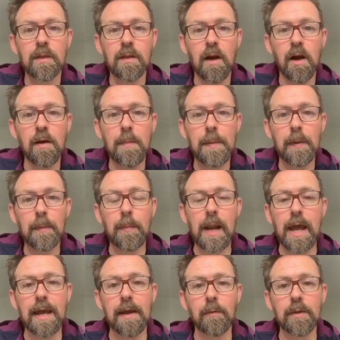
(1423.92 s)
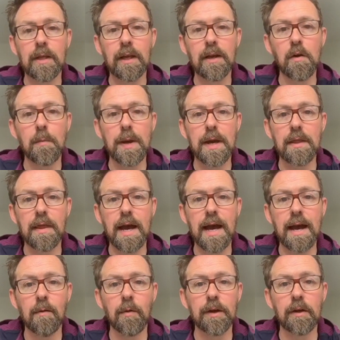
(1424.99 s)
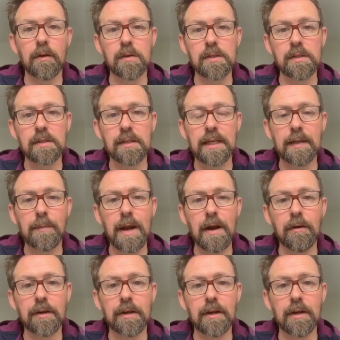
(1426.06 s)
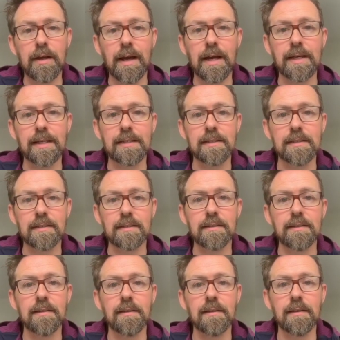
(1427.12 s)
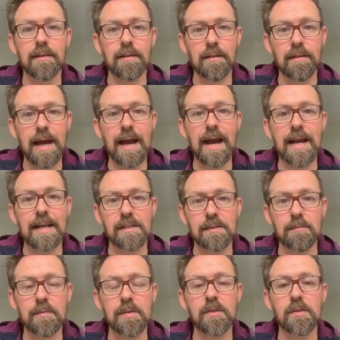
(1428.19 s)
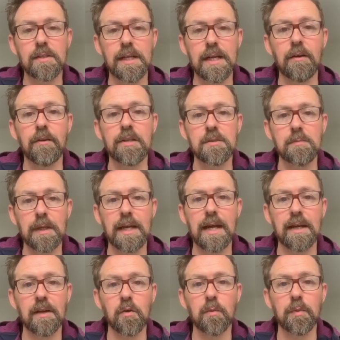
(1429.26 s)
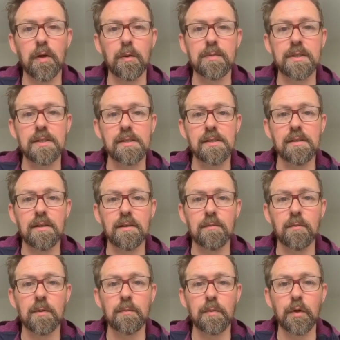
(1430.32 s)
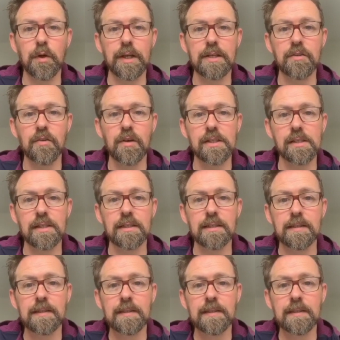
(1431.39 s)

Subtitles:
I remember playing with a little bit of that when I was in America, and that had some serious mechanical properties that were pretty interesting.